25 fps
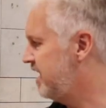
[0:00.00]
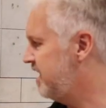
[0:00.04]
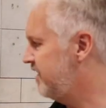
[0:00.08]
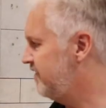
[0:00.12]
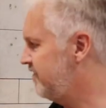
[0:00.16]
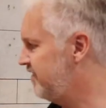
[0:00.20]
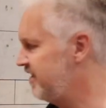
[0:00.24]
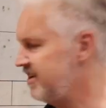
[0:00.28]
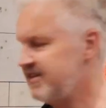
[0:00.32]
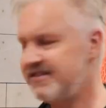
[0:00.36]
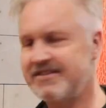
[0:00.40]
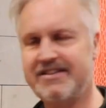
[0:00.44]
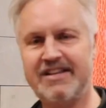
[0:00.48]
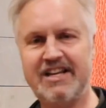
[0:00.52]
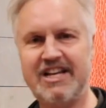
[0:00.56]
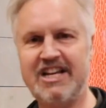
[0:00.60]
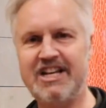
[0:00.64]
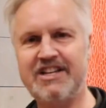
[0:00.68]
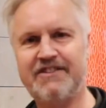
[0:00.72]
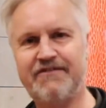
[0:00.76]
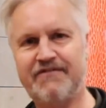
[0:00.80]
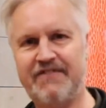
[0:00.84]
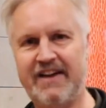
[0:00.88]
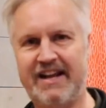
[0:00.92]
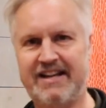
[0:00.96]
This
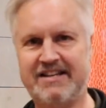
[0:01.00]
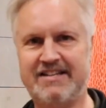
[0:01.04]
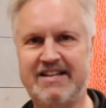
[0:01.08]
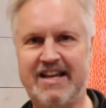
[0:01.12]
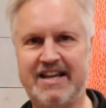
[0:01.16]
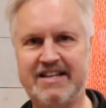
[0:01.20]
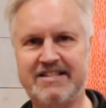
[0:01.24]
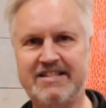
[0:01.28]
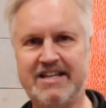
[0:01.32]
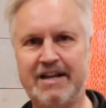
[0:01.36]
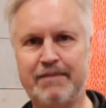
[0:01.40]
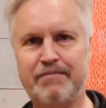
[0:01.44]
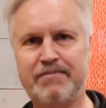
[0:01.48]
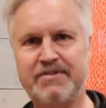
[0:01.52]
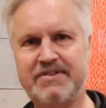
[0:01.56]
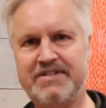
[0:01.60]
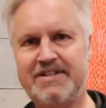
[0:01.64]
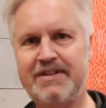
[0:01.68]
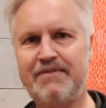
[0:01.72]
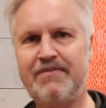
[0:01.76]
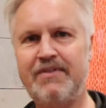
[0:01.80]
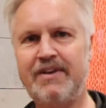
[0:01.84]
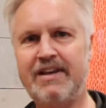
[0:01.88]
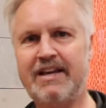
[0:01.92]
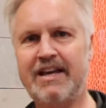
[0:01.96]
is fantastic.
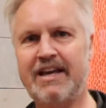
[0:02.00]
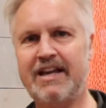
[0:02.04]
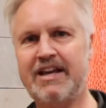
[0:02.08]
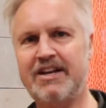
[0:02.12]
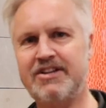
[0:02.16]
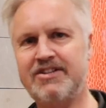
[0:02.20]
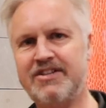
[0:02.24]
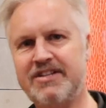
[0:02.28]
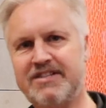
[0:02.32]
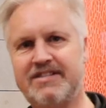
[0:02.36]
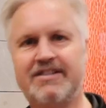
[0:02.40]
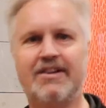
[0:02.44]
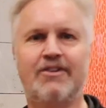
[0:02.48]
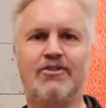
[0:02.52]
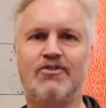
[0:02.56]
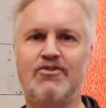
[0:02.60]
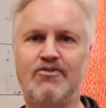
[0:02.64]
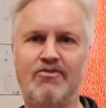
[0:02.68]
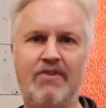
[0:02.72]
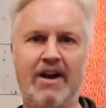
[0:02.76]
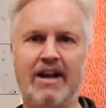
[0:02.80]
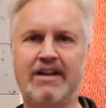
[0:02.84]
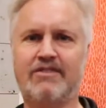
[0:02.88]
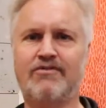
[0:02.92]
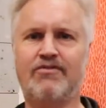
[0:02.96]
Pacific Energy sell
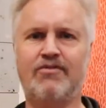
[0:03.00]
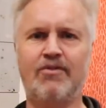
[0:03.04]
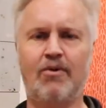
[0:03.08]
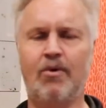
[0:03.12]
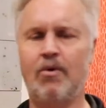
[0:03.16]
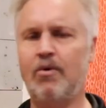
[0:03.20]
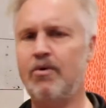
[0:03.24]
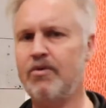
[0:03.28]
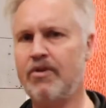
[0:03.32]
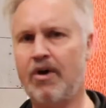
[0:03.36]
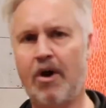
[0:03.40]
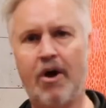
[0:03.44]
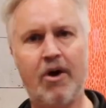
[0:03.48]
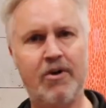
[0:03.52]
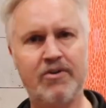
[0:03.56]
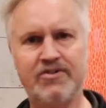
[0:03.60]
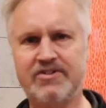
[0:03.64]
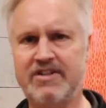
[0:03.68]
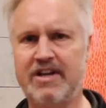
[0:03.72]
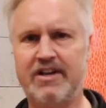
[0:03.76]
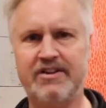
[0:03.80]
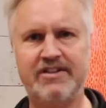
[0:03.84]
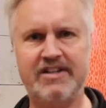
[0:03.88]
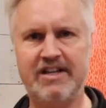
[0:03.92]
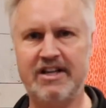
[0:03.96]
direct through all the
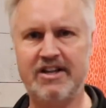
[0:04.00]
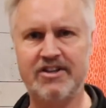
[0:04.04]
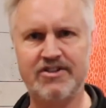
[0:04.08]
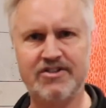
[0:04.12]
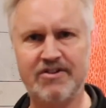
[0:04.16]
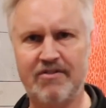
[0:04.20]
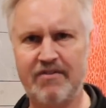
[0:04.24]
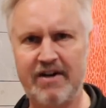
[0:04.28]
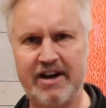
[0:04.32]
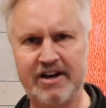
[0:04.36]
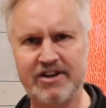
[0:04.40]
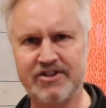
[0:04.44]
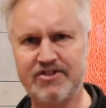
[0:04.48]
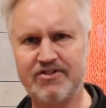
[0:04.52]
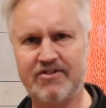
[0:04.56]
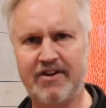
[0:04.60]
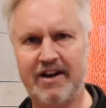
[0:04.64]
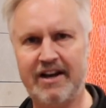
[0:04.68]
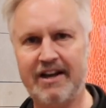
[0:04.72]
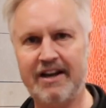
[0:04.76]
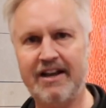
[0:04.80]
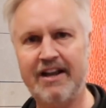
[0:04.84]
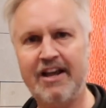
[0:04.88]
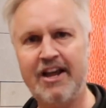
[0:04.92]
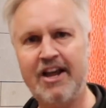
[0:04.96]
wholesale dealers around
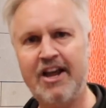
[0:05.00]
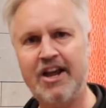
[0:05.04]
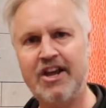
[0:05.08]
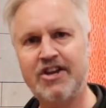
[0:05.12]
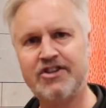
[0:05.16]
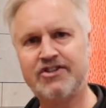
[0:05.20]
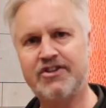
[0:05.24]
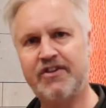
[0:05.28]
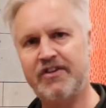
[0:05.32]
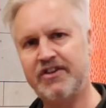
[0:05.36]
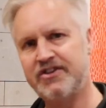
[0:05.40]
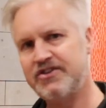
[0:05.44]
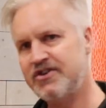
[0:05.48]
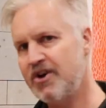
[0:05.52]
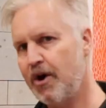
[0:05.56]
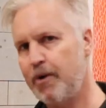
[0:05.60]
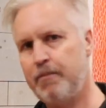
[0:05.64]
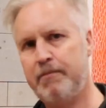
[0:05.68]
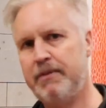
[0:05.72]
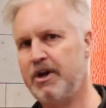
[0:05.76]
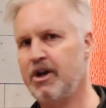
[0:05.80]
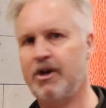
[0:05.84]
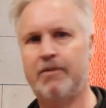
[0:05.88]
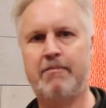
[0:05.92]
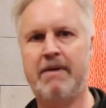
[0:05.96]
Australia, so there's no
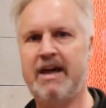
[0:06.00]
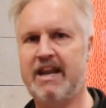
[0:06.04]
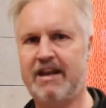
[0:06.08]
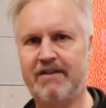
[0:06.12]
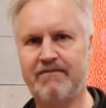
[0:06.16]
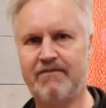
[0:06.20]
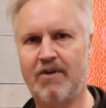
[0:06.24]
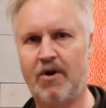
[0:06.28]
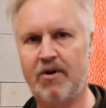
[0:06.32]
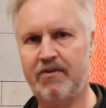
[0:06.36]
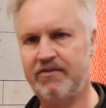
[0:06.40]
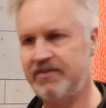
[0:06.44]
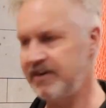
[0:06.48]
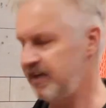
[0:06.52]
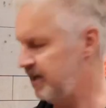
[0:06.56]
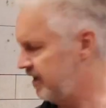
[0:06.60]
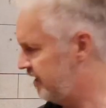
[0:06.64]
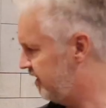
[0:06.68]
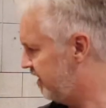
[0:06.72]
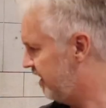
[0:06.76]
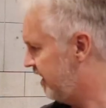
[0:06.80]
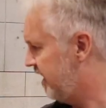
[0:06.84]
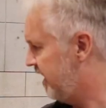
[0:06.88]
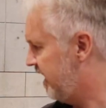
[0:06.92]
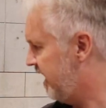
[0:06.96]
middleman involved here.